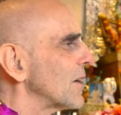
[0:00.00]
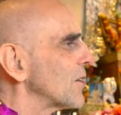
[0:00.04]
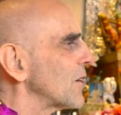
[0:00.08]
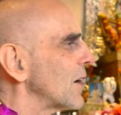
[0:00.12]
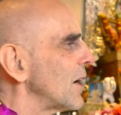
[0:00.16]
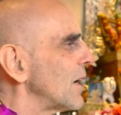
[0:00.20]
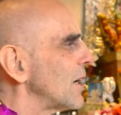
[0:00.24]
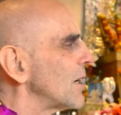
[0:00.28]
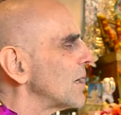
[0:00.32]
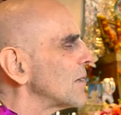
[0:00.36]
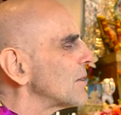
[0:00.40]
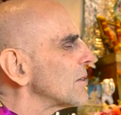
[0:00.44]

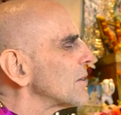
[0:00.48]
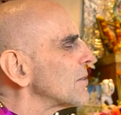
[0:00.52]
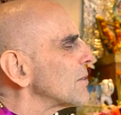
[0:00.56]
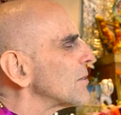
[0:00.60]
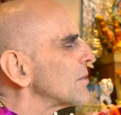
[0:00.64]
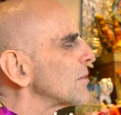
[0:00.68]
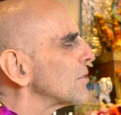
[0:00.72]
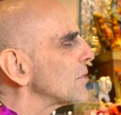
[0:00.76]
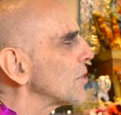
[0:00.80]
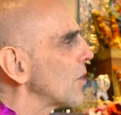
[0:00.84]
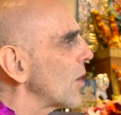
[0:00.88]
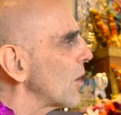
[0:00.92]

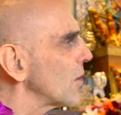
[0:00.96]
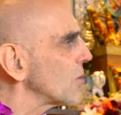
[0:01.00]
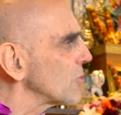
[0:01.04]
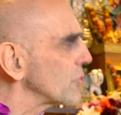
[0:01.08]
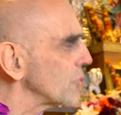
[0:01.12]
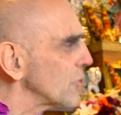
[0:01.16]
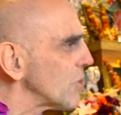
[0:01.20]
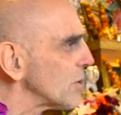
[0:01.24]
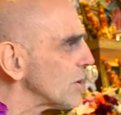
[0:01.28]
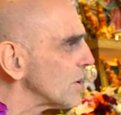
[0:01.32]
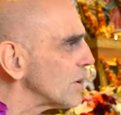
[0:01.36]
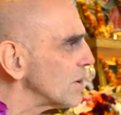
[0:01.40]
Carl
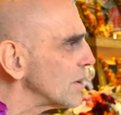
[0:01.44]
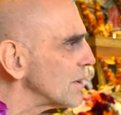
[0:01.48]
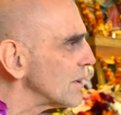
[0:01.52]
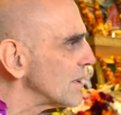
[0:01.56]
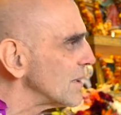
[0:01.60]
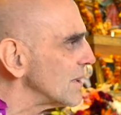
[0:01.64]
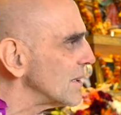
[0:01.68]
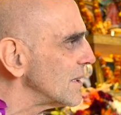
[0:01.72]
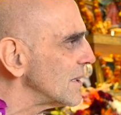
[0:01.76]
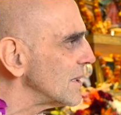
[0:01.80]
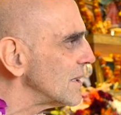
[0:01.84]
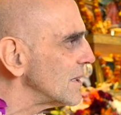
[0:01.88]
Jung,
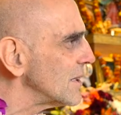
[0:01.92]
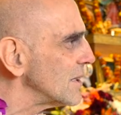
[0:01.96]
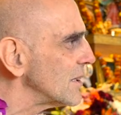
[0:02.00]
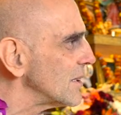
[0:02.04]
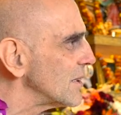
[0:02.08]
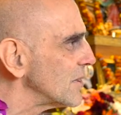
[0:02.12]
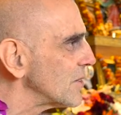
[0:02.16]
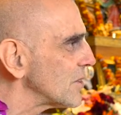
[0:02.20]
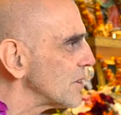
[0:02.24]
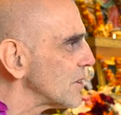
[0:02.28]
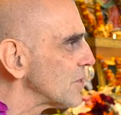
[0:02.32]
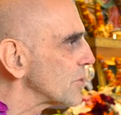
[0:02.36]

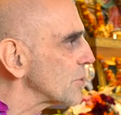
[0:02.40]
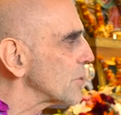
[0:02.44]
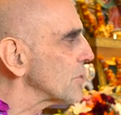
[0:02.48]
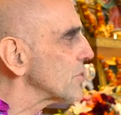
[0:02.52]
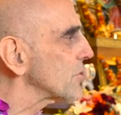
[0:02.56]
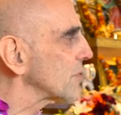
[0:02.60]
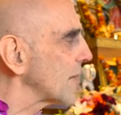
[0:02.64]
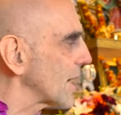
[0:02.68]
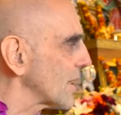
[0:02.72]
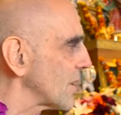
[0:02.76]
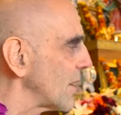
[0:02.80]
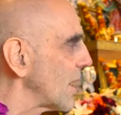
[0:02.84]
he's a
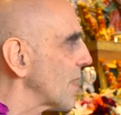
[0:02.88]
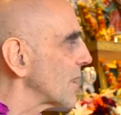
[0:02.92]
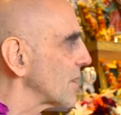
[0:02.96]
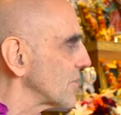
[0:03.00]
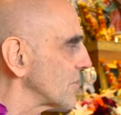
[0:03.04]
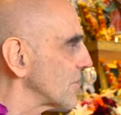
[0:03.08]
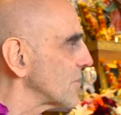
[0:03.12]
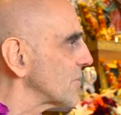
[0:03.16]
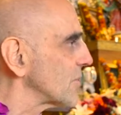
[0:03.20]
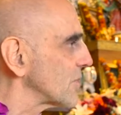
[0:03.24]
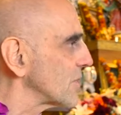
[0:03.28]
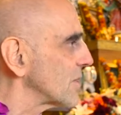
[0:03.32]
Swiss
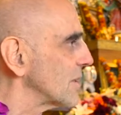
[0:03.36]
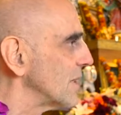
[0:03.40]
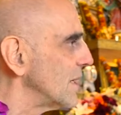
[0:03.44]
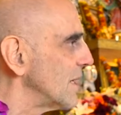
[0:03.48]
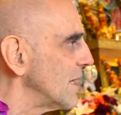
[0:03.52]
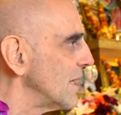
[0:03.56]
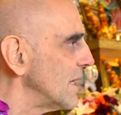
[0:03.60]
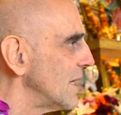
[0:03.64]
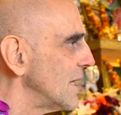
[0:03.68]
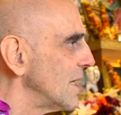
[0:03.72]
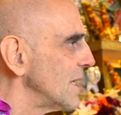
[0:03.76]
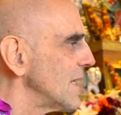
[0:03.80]
psychologist.
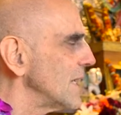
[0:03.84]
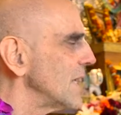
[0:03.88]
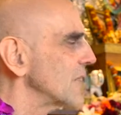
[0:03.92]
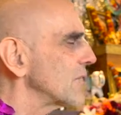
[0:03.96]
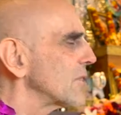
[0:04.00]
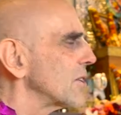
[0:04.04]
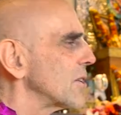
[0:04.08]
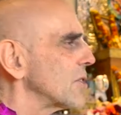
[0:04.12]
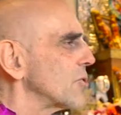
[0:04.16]
He said a